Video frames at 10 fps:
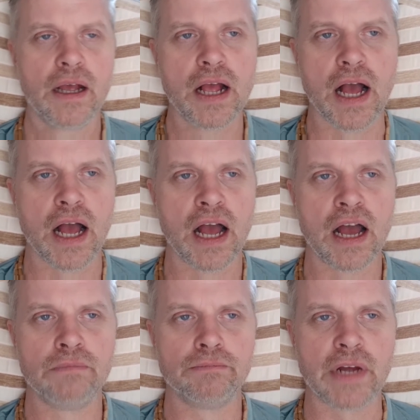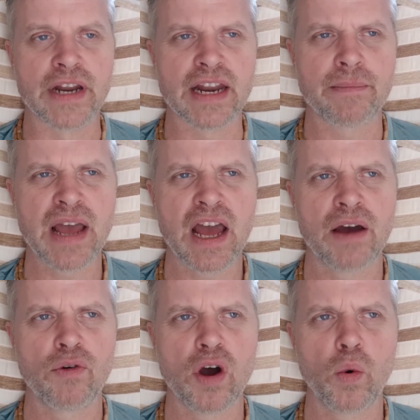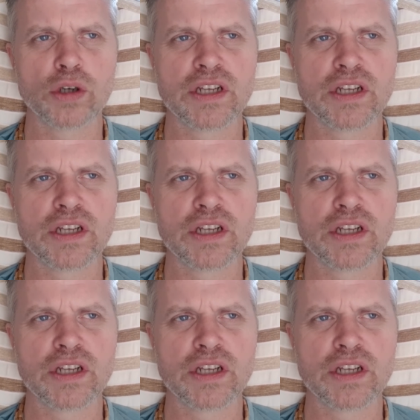And then I watched